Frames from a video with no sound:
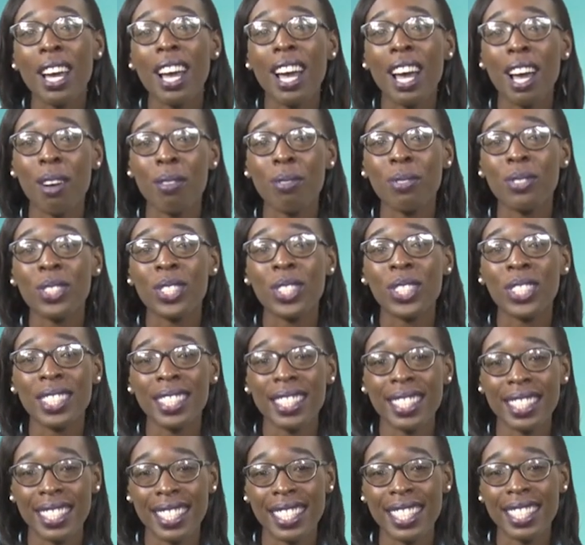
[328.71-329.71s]
after
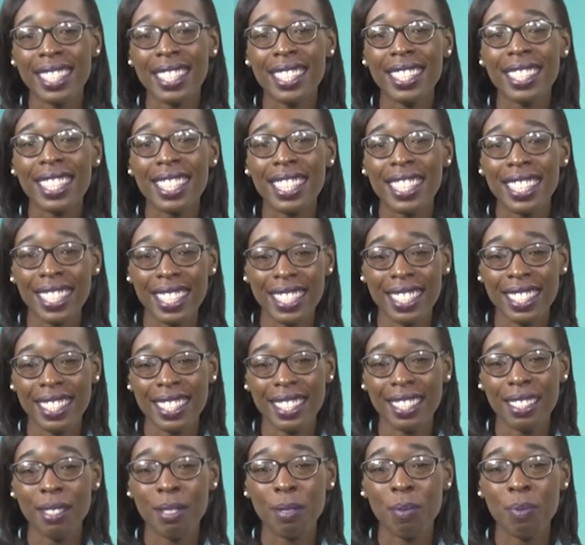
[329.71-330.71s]
today's
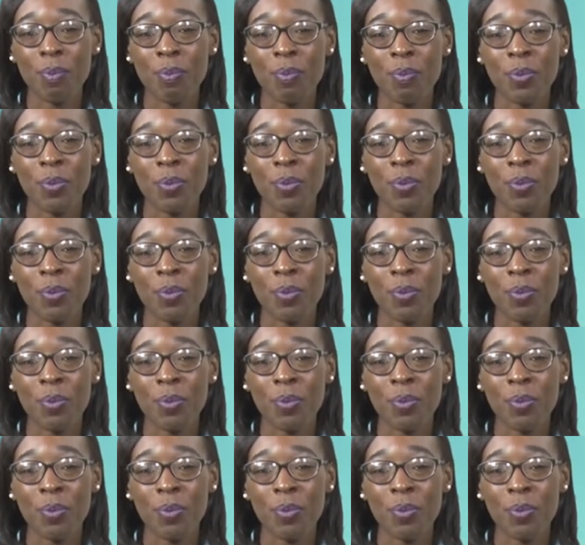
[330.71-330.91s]
lesson.